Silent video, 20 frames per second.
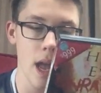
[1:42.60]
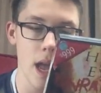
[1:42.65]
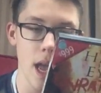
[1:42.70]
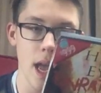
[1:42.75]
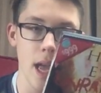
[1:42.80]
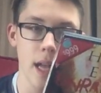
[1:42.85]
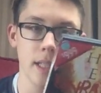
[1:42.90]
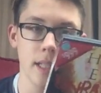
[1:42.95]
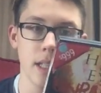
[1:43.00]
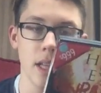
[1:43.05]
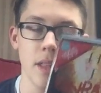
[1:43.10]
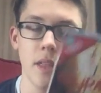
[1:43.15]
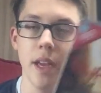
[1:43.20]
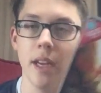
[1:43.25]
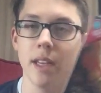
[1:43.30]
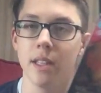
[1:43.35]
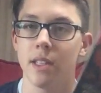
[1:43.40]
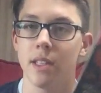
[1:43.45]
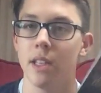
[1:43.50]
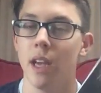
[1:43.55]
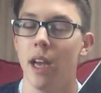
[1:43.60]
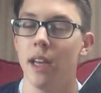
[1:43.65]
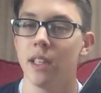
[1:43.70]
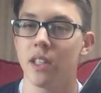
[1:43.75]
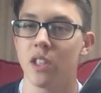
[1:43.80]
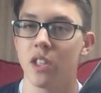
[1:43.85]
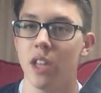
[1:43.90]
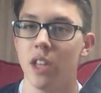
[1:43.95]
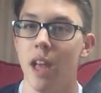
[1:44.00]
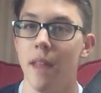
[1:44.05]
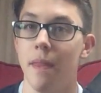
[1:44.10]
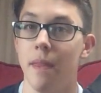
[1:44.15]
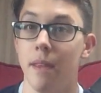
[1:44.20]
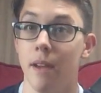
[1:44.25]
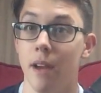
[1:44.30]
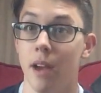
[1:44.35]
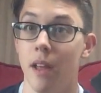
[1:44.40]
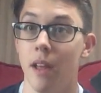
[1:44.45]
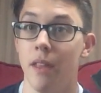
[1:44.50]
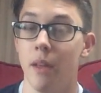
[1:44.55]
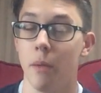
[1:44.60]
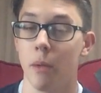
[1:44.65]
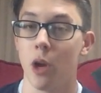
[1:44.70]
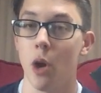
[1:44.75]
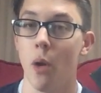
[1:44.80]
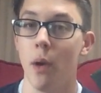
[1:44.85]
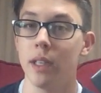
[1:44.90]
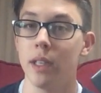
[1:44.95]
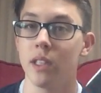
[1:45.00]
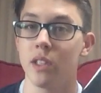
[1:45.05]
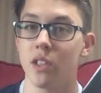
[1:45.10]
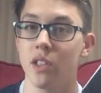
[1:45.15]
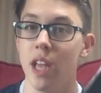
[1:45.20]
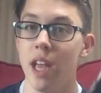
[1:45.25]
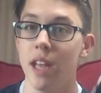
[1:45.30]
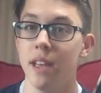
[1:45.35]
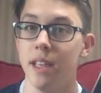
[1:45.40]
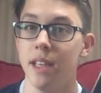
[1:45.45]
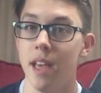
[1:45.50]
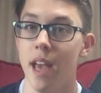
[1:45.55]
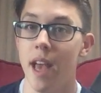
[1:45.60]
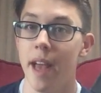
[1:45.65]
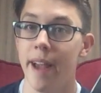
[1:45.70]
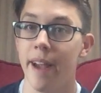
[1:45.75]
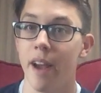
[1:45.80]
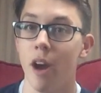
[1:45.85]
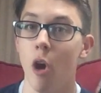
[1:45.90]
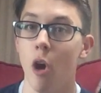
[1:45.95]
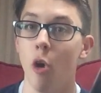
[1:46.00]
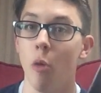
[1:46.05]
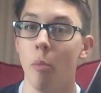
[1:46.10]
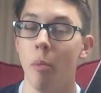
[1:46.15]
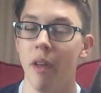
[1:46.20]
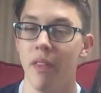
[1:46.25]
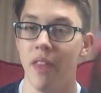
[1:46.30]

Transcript: And they decide to, and they were going to San Diego,